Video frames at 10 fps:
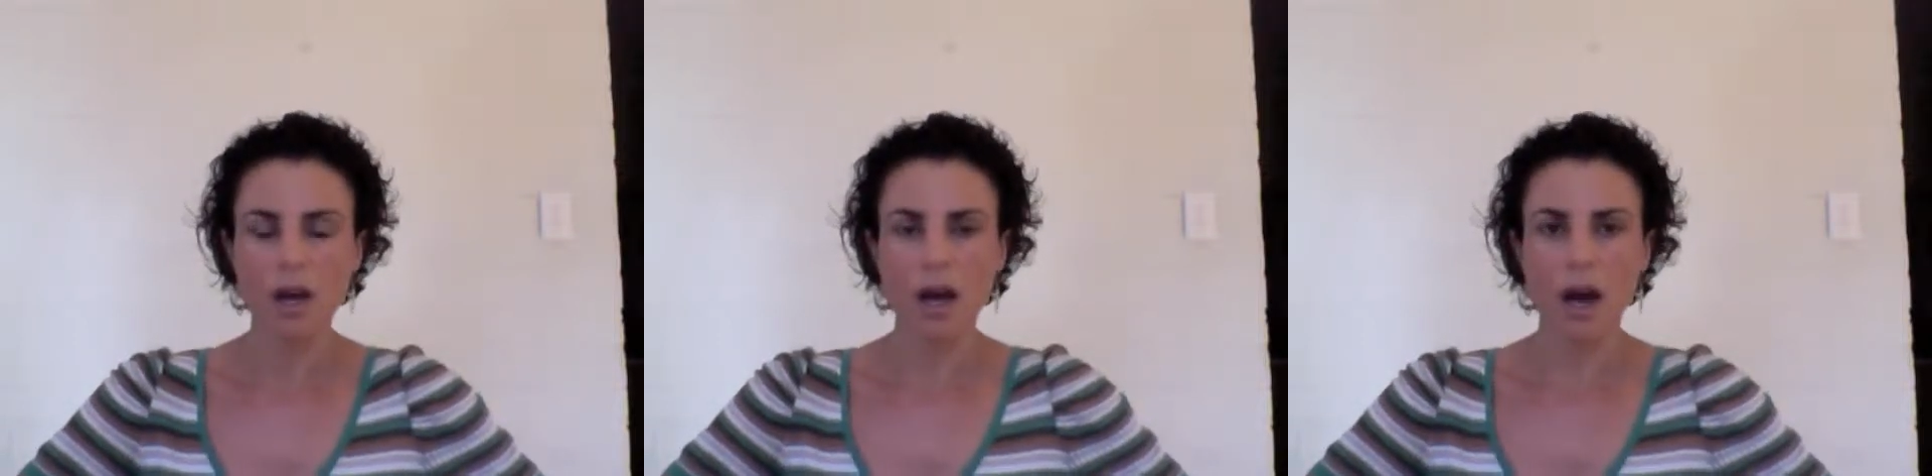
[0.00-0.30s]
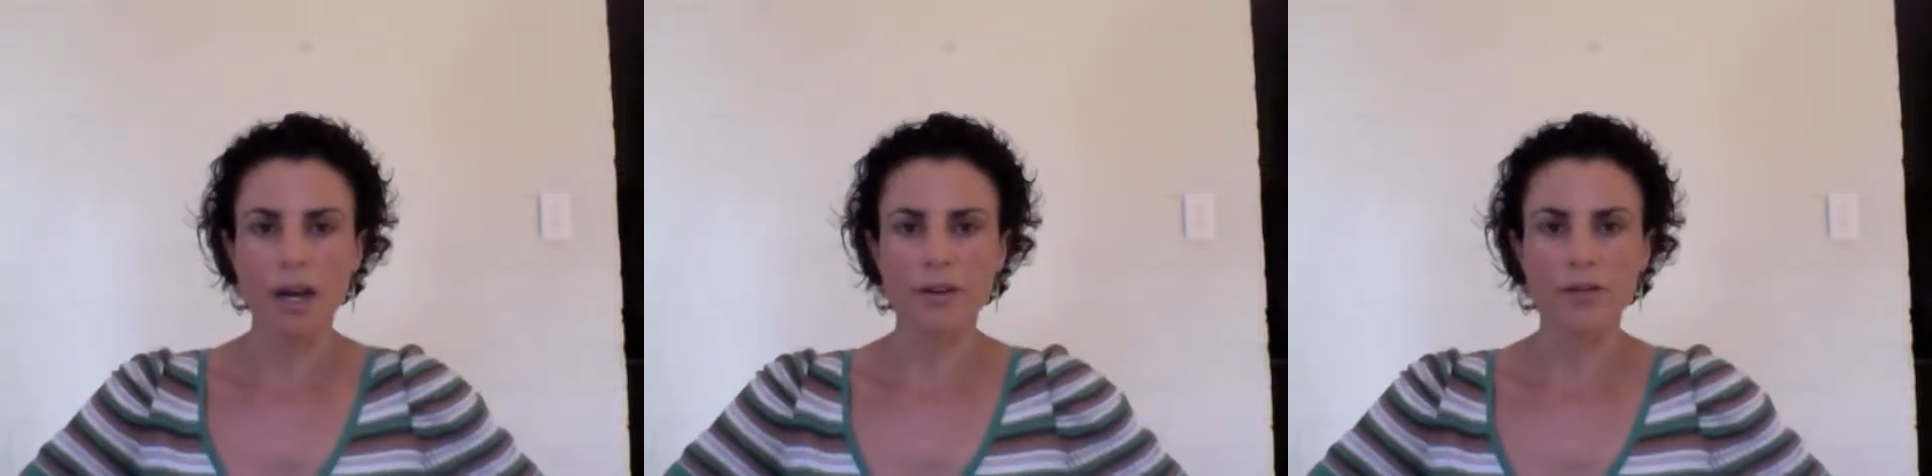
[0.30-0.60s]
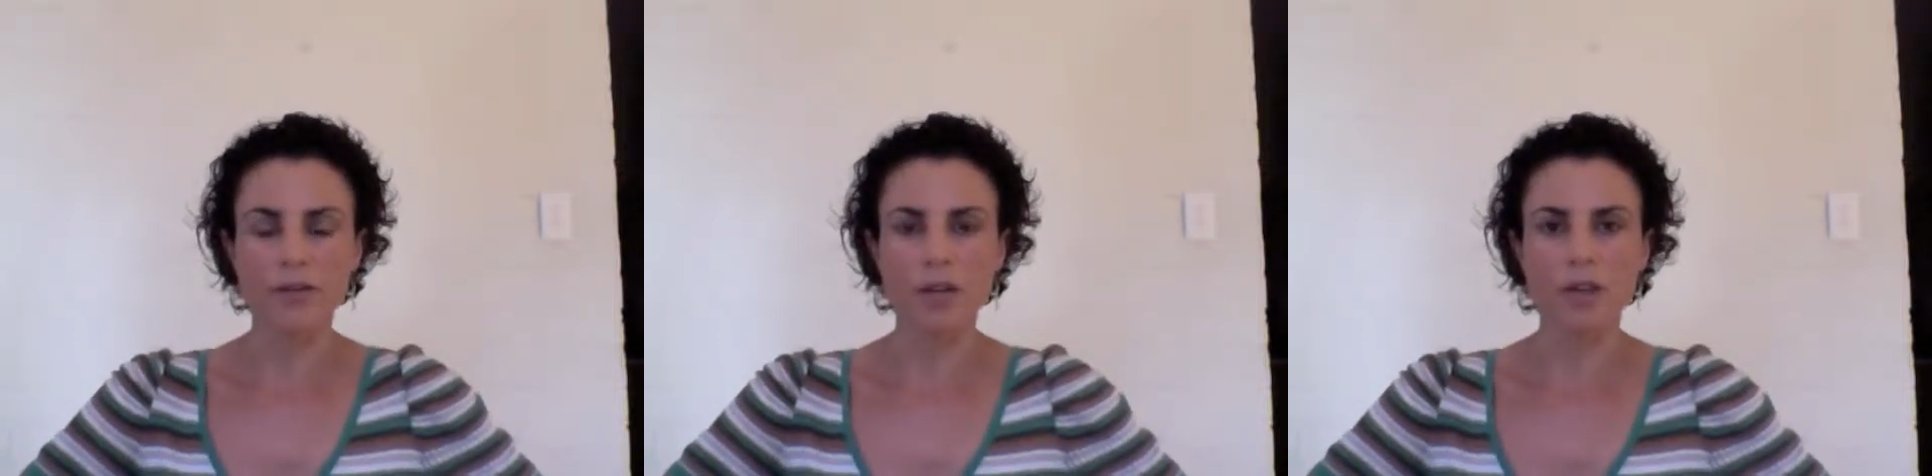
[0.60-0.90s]
I can
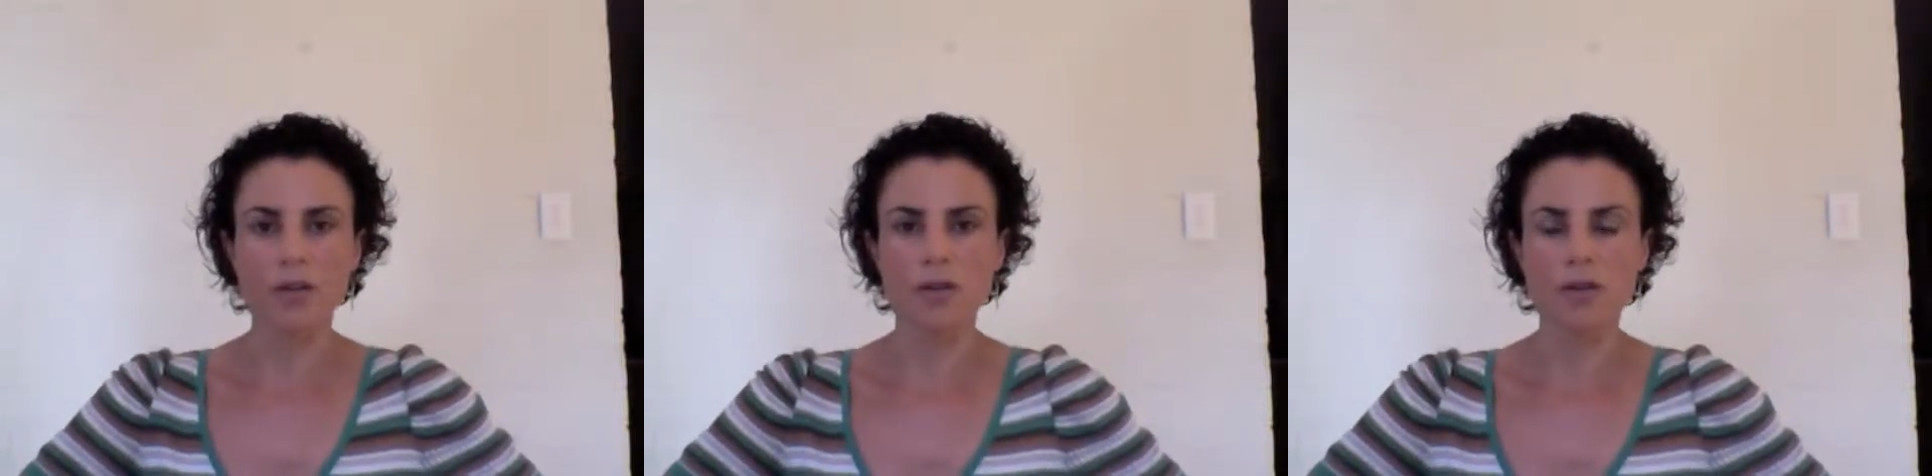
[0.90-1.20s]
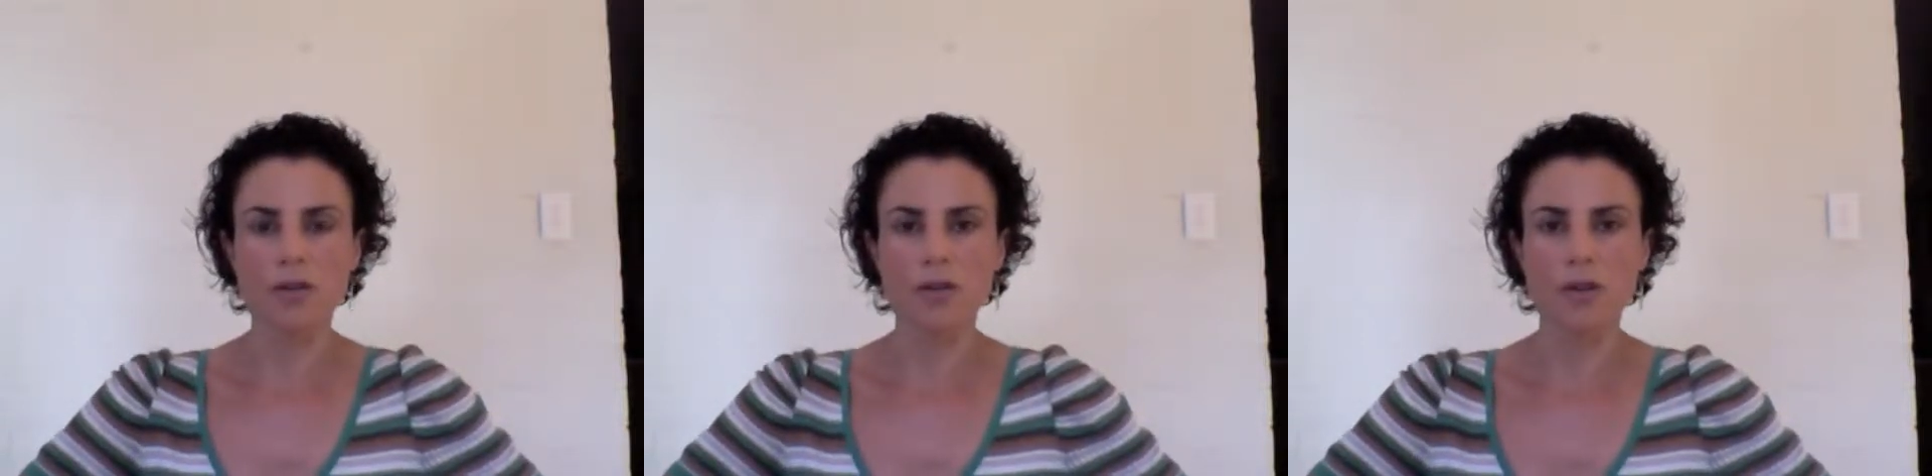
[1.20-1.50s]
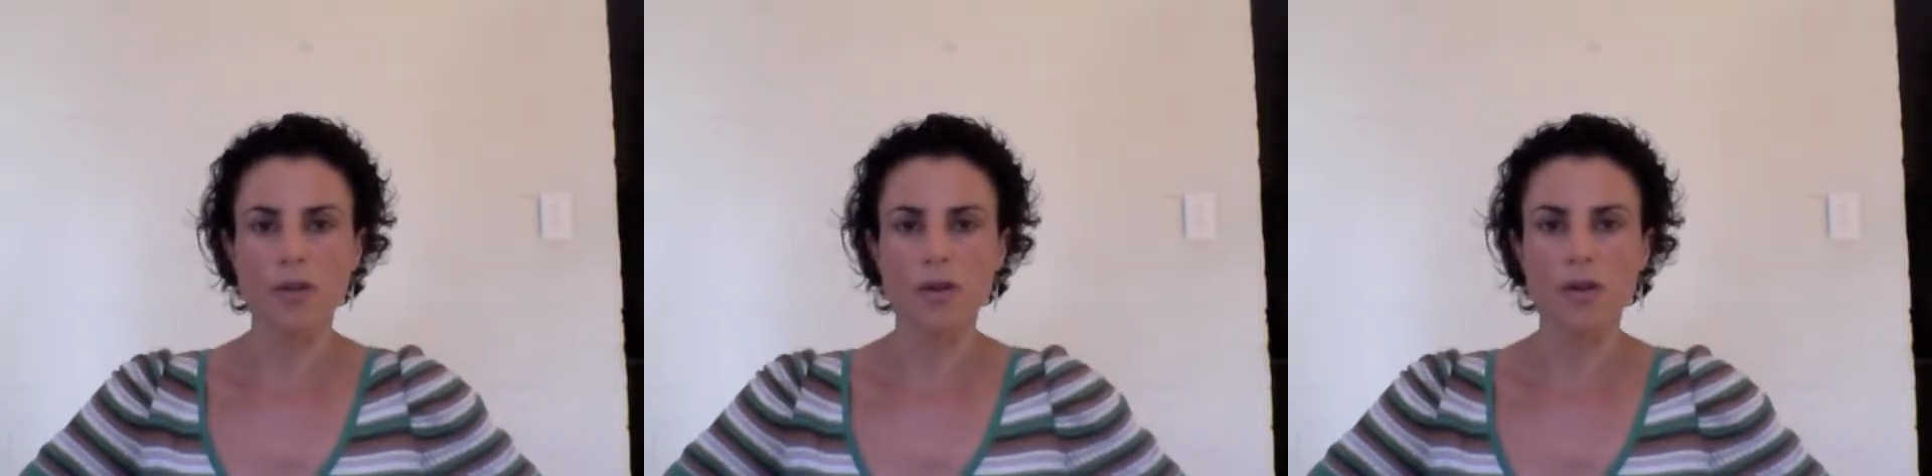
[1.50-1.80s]
feel
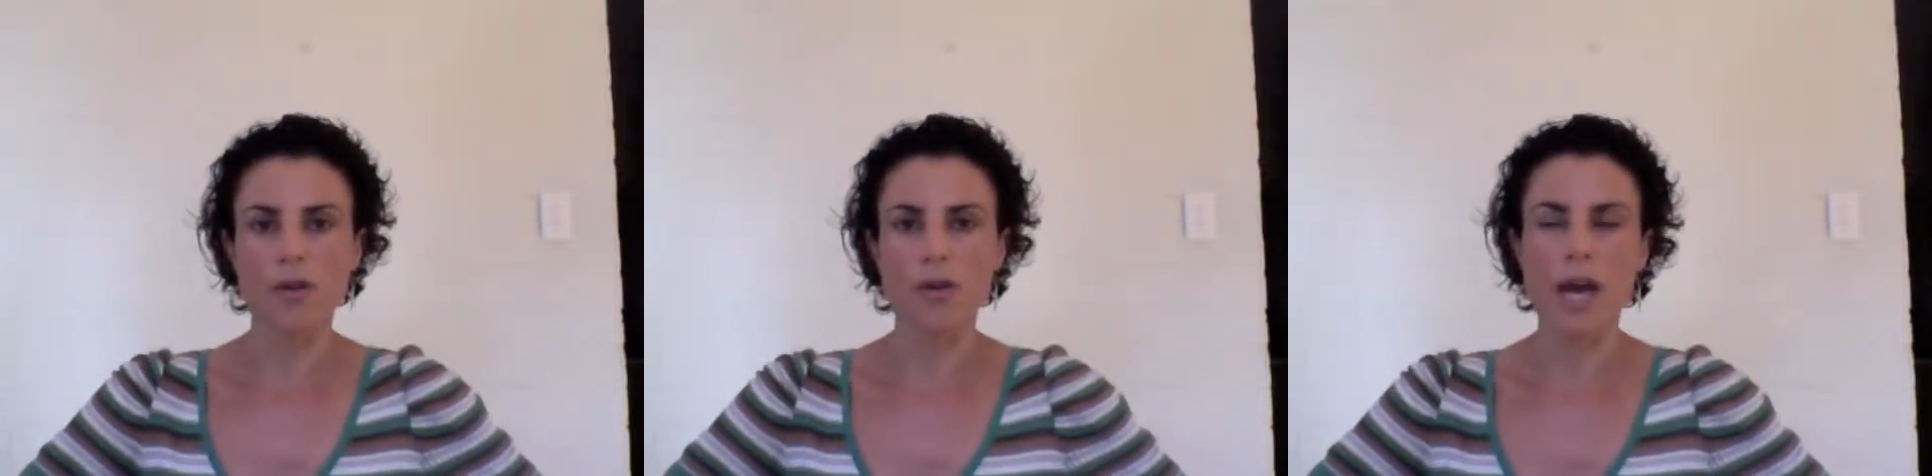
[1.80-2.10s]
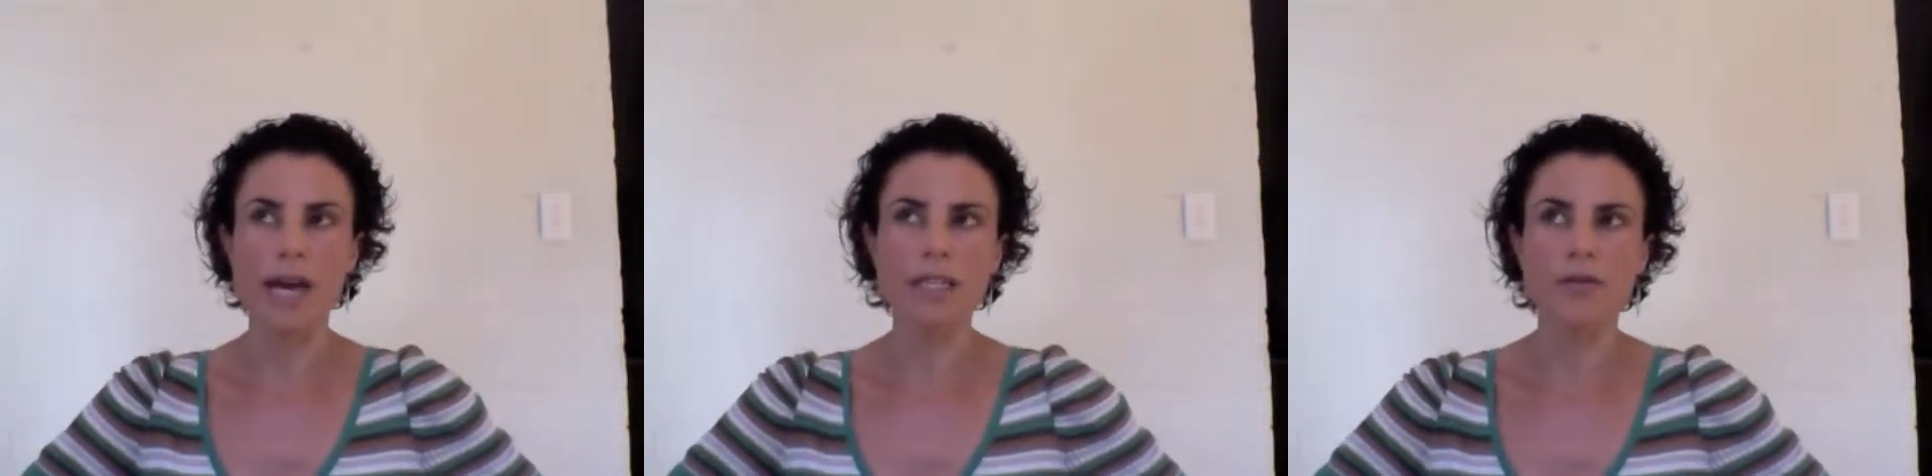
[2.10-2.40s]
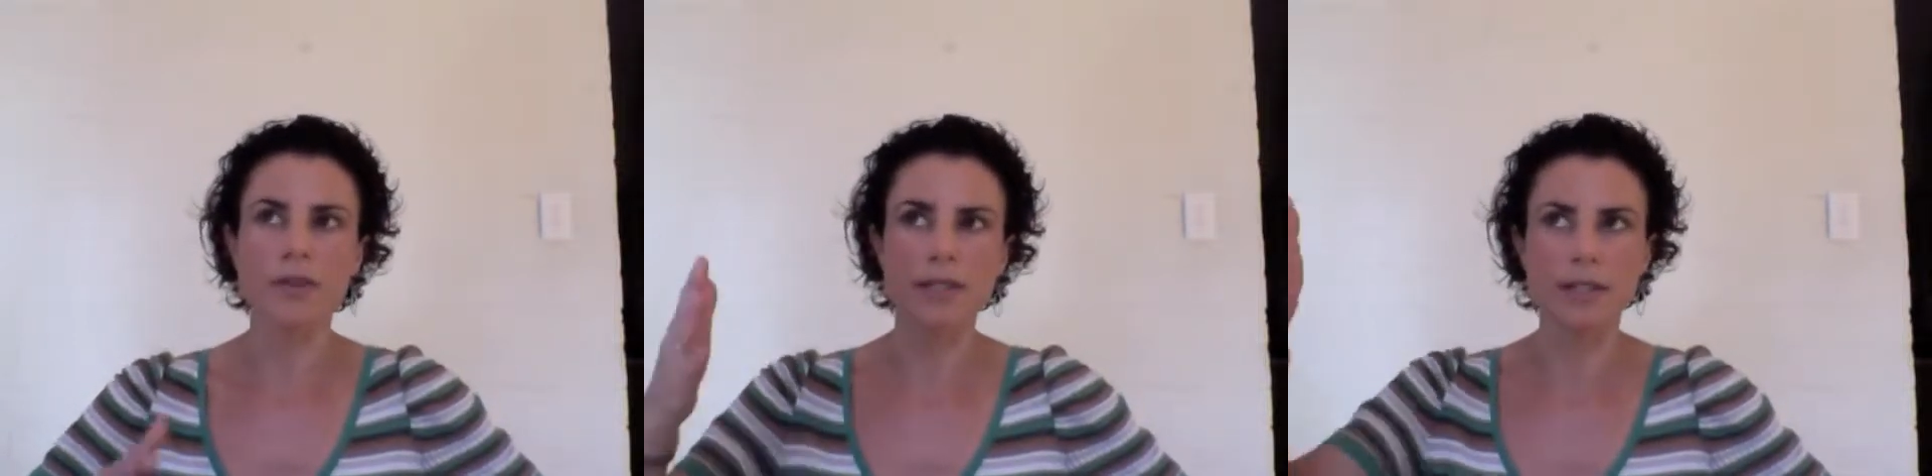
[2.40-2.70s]
the heat of
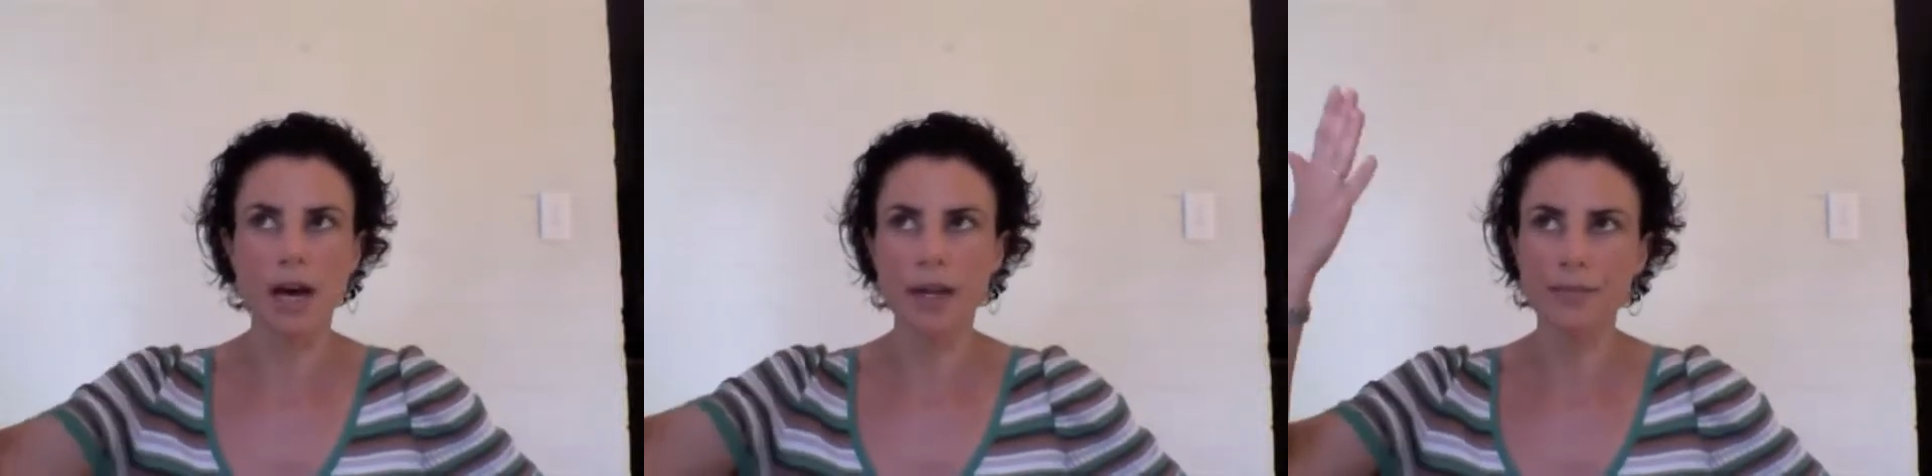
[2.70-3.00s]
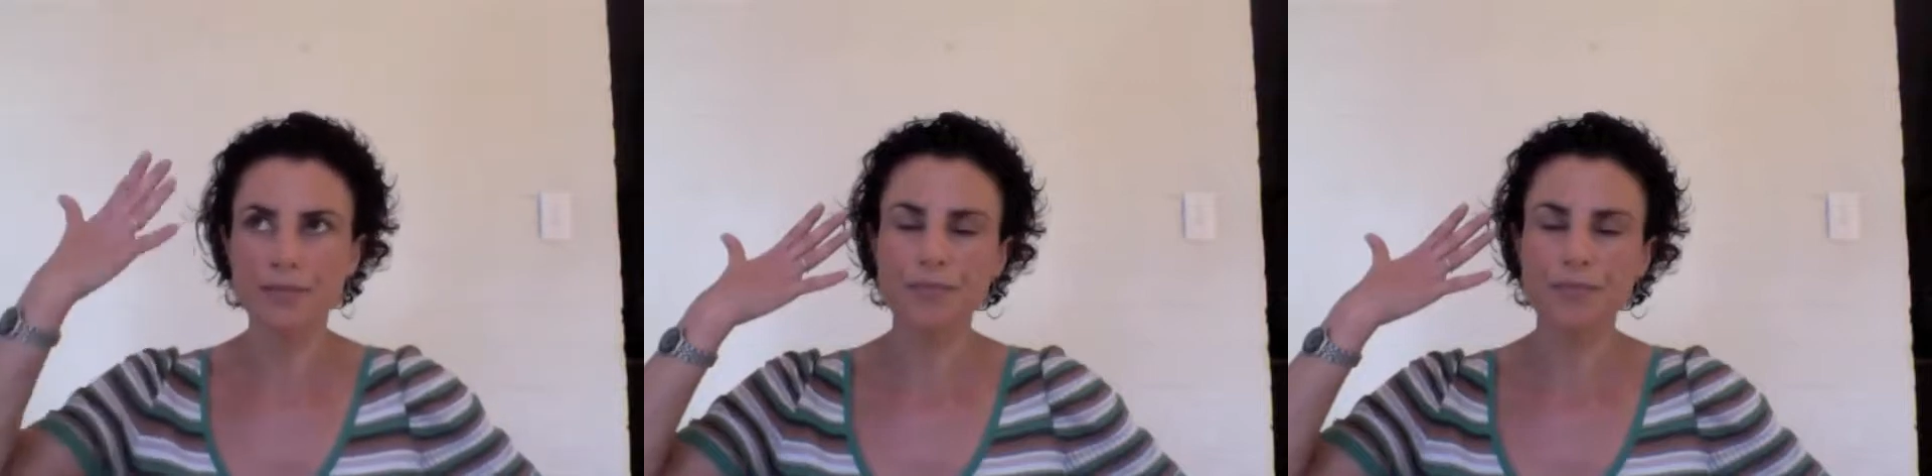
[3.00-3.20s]
the sun